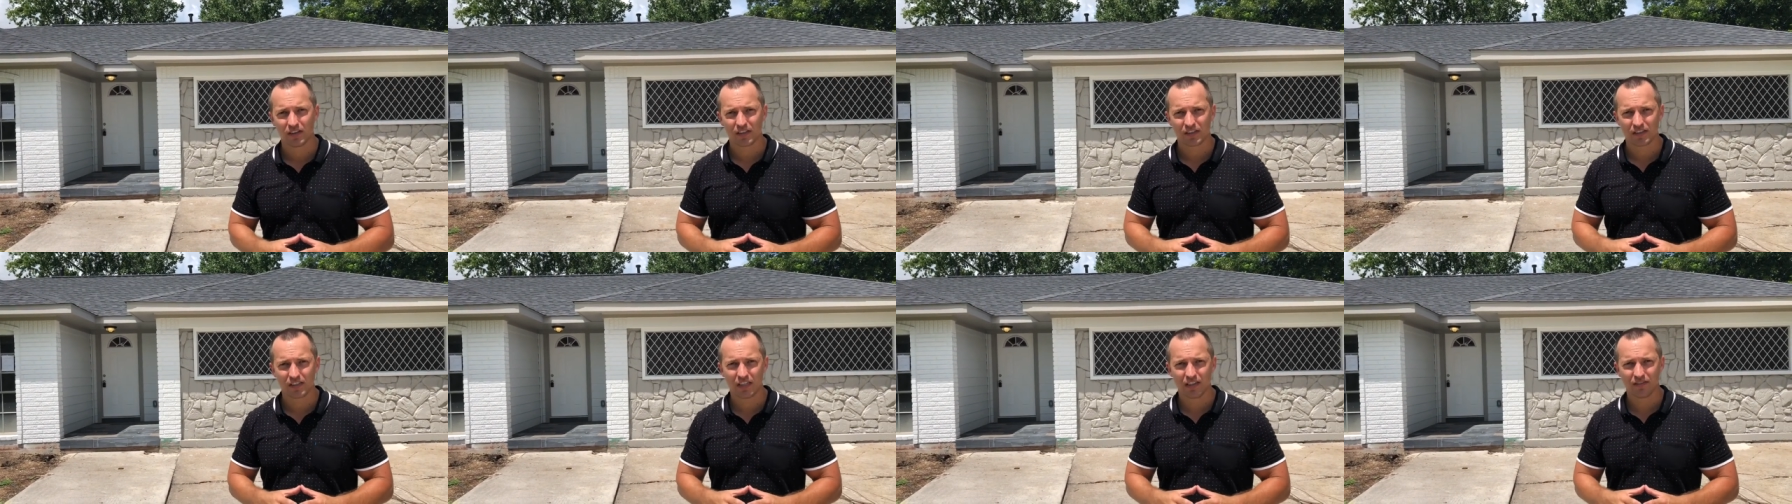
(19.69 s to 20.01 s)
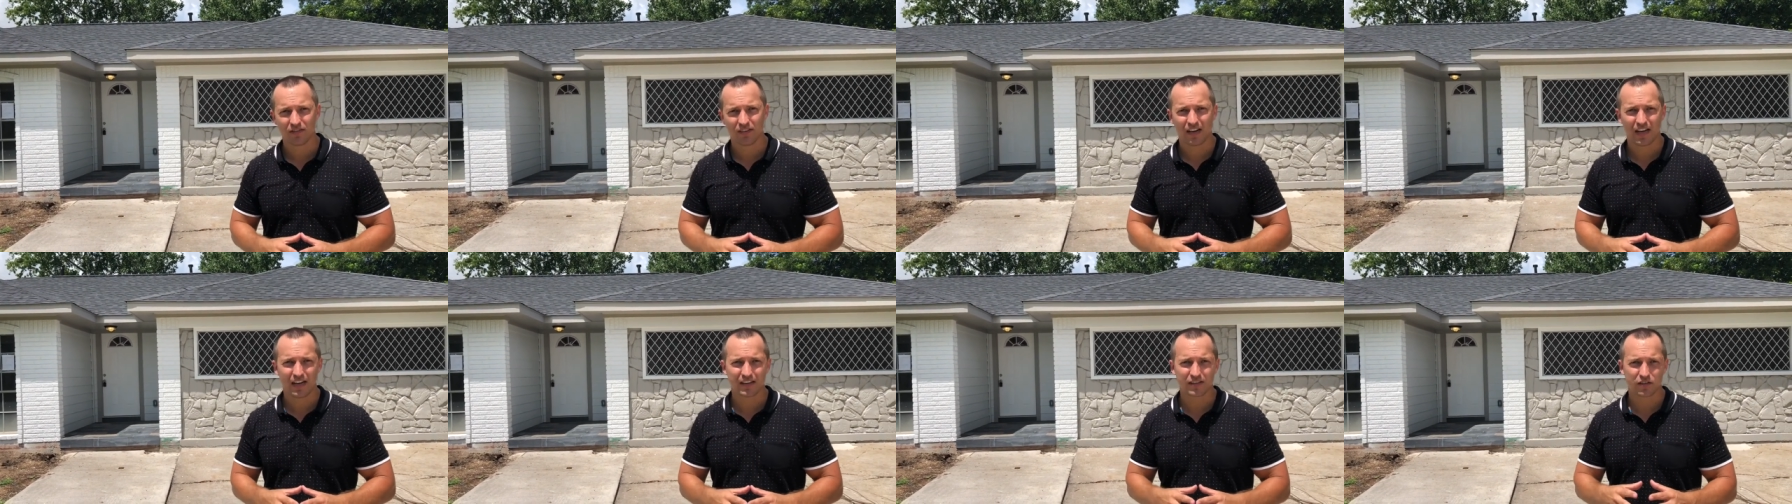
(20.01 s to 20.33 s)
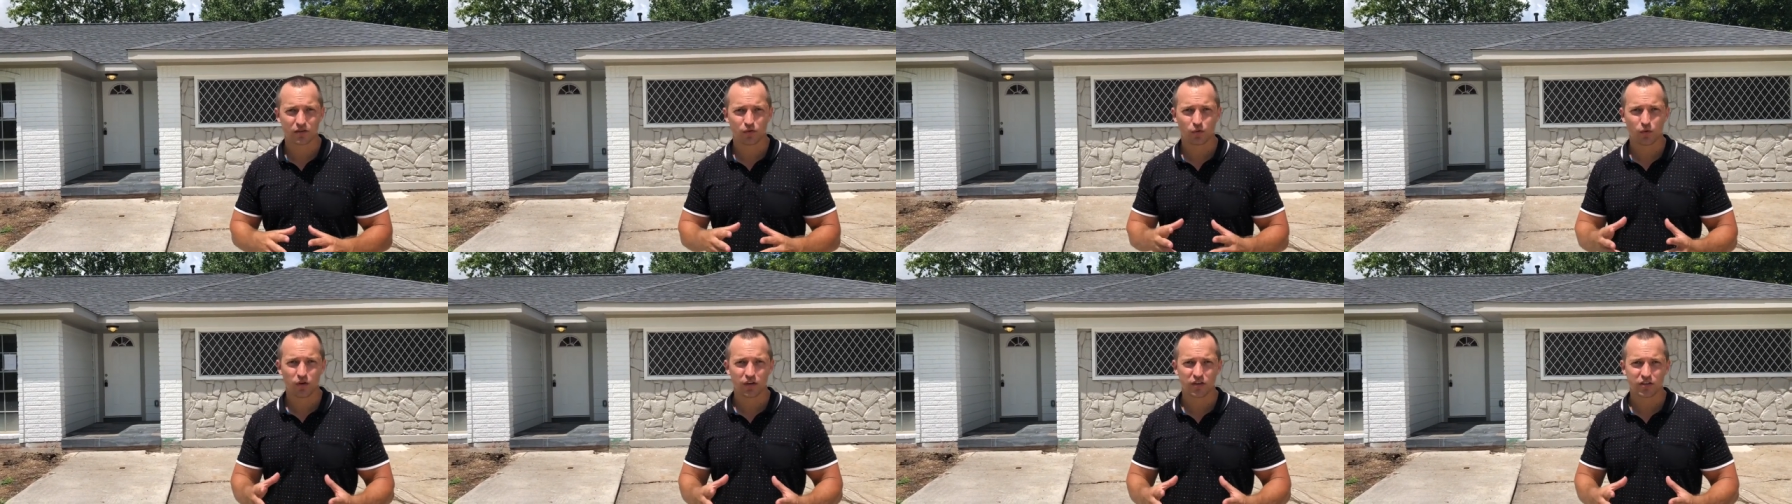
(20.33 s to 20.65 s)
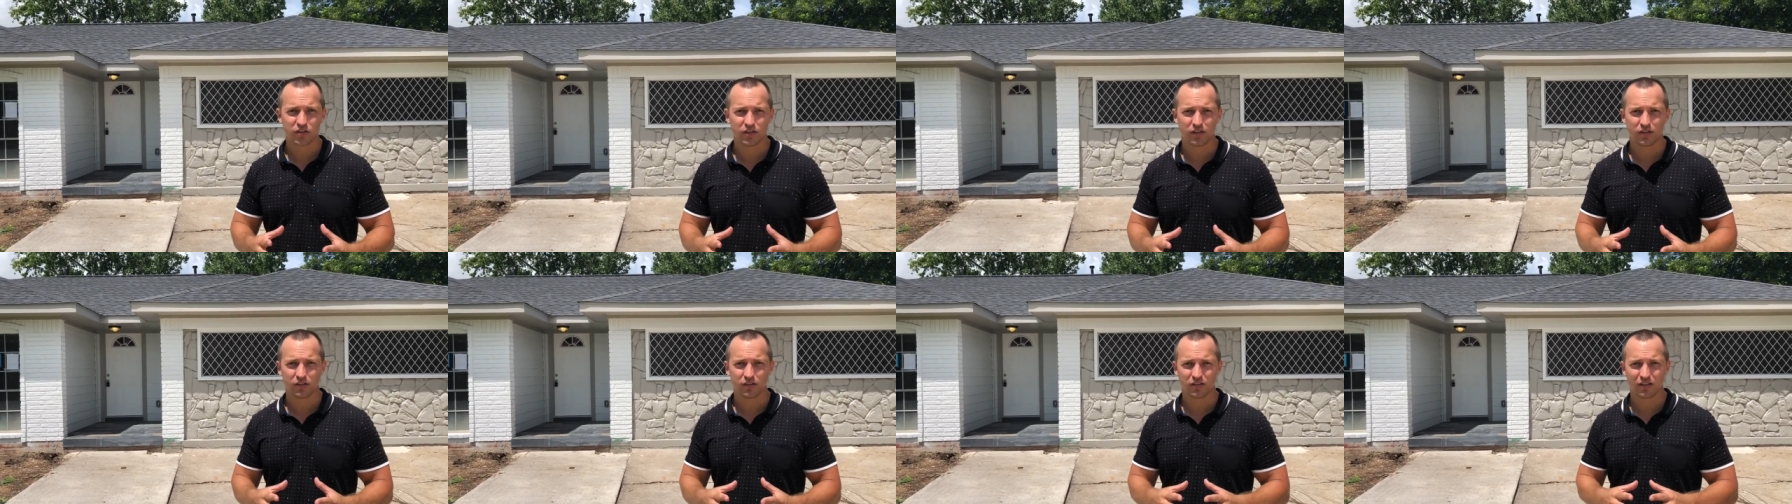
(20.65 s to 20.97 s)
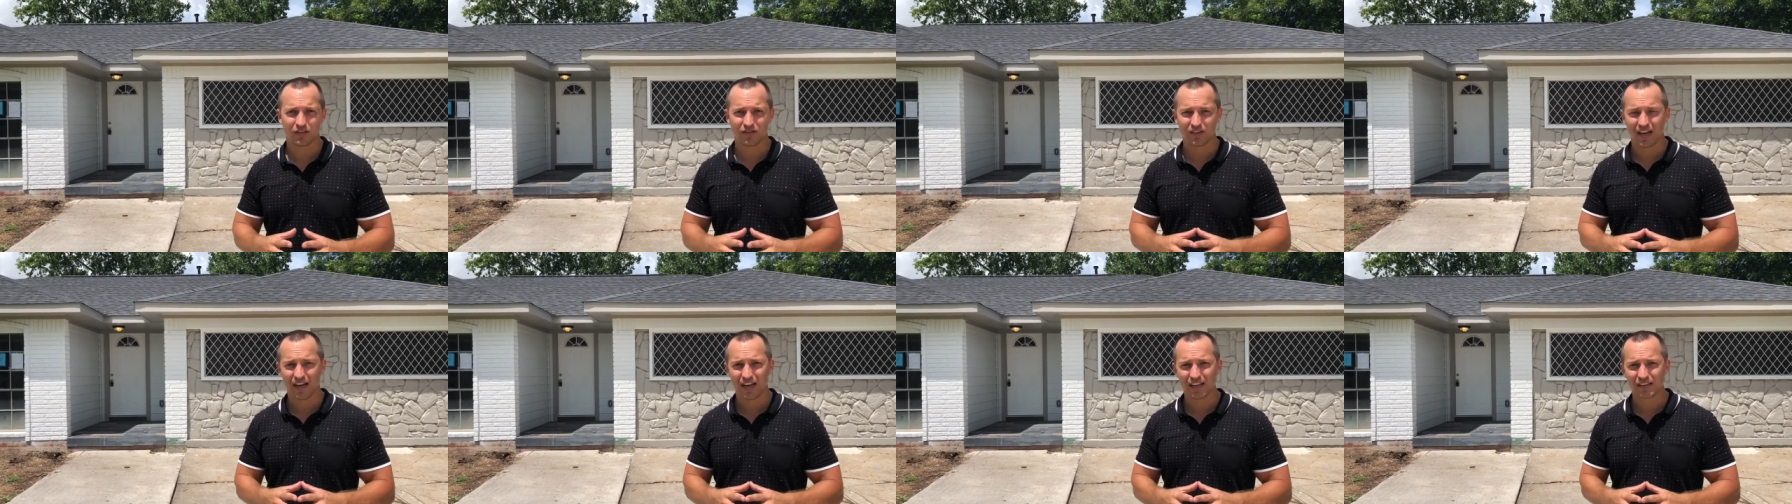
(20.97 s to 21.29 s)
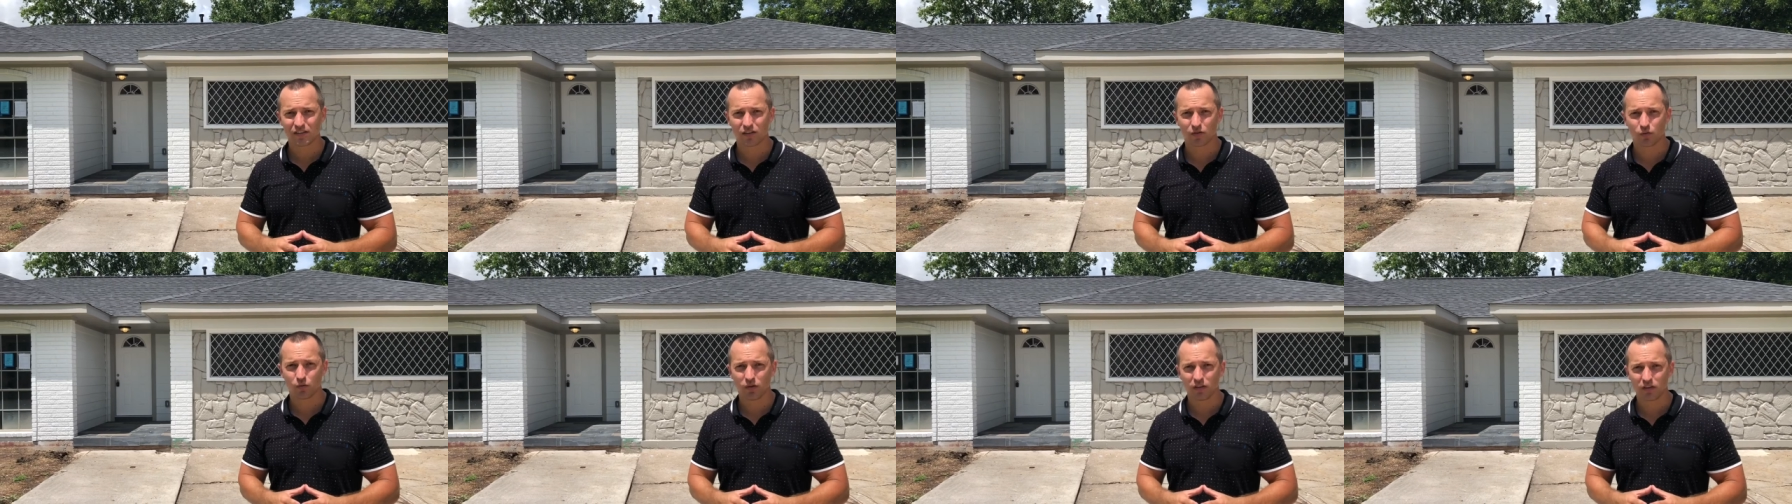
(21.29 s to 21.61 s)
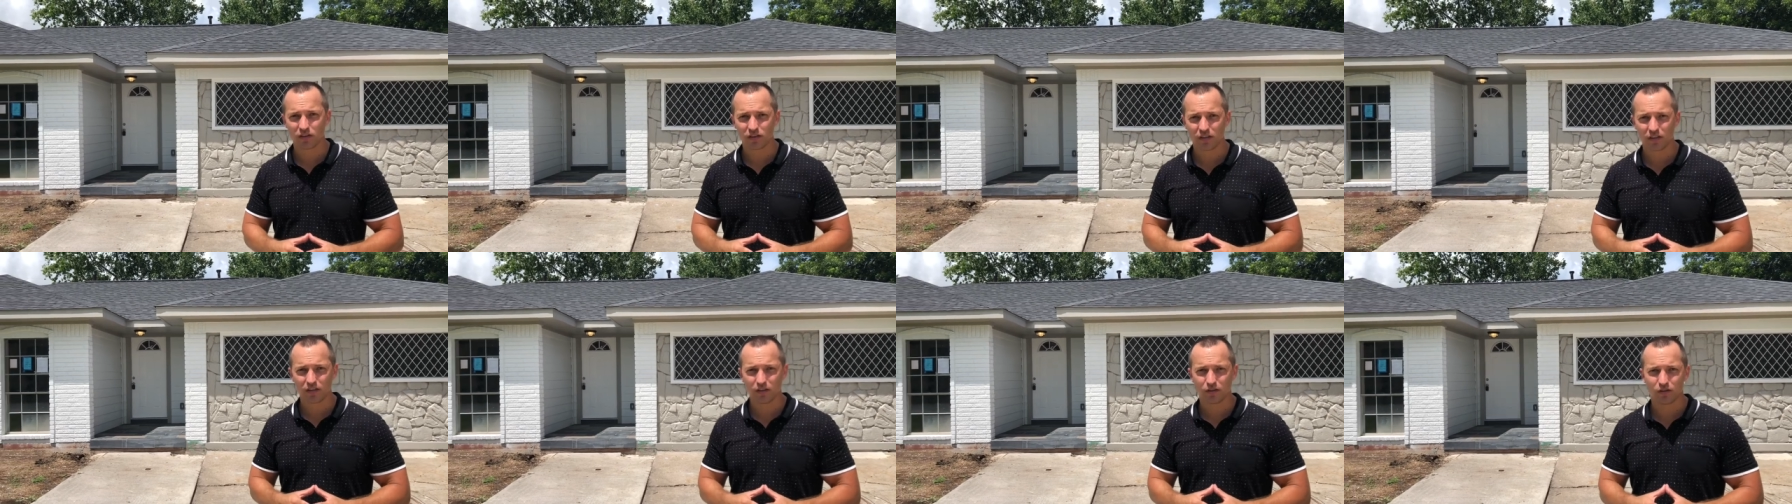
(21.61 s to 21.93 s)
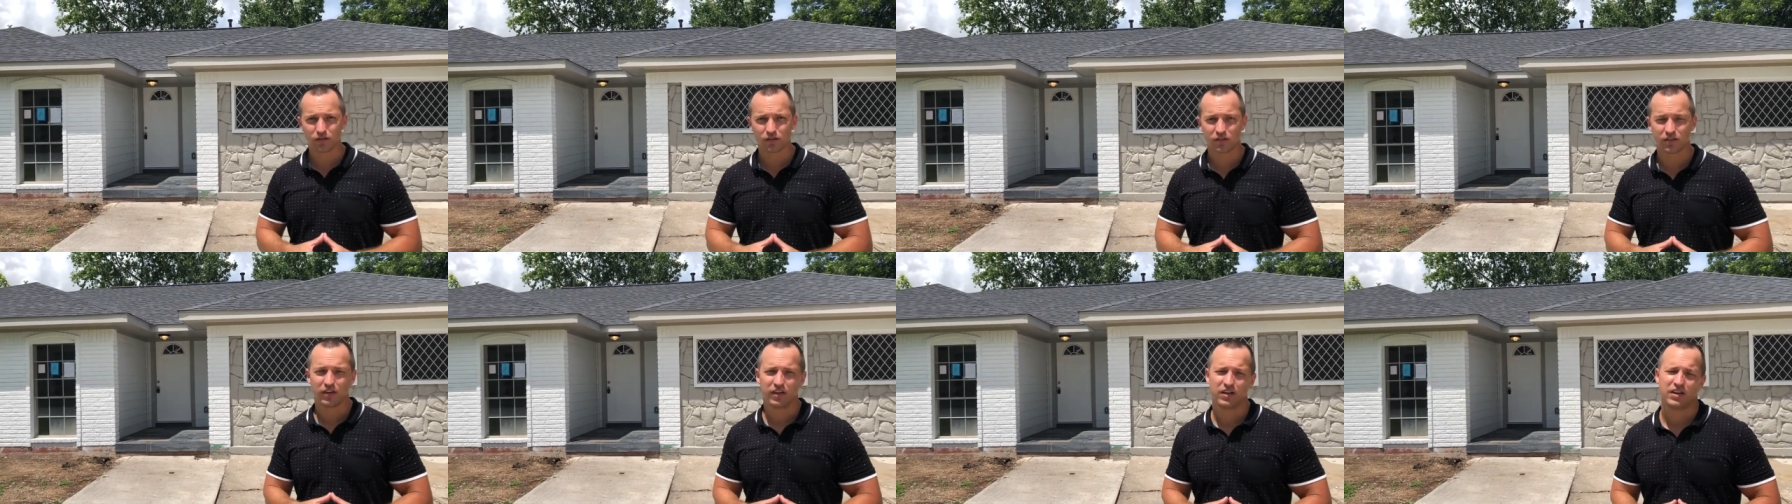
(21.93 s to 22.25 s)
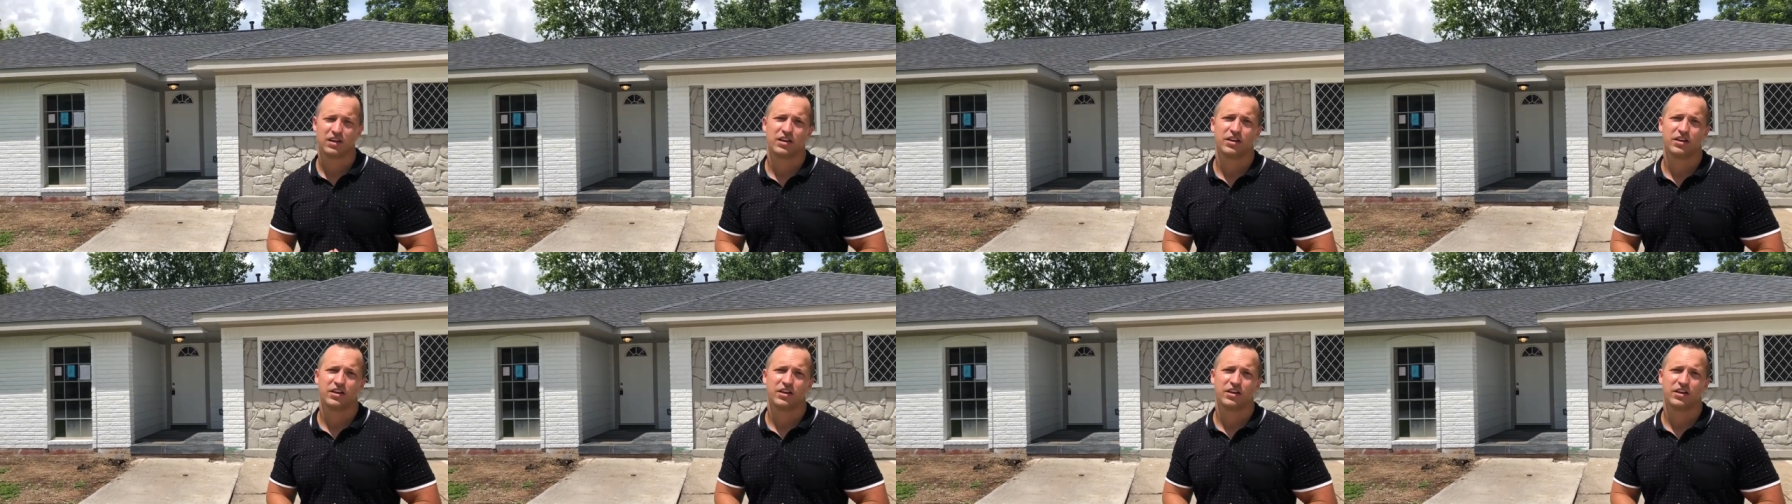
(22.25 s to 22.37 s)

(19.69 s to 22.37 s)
See if it has the wood shingles. If it has the wood shingles,